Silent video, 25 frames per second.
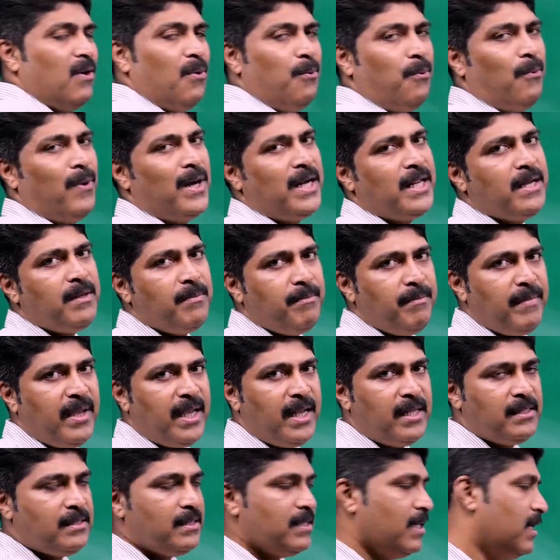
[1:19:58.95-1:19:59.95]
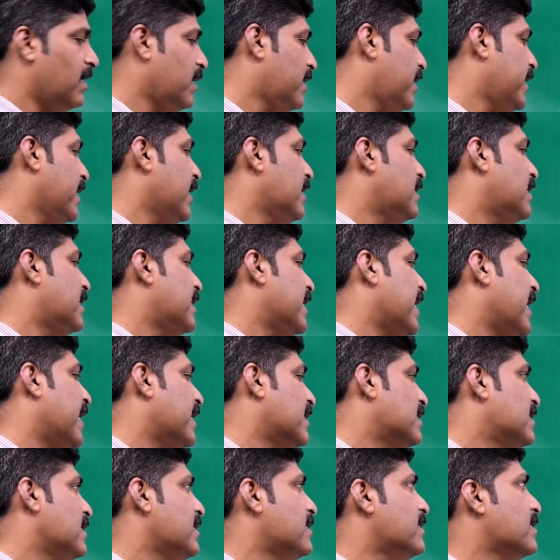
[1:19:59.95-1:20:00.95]
What it means here,
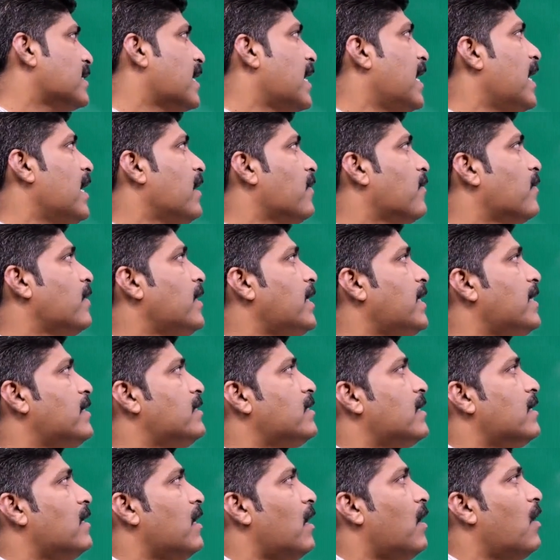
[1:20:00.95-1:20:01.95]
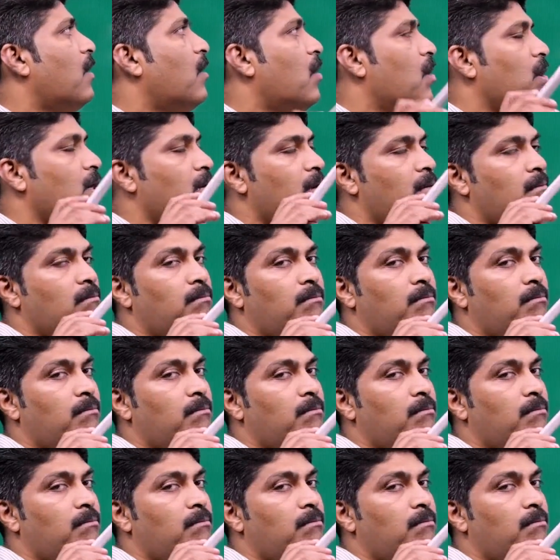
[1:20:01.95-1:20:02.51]
tax is calculated on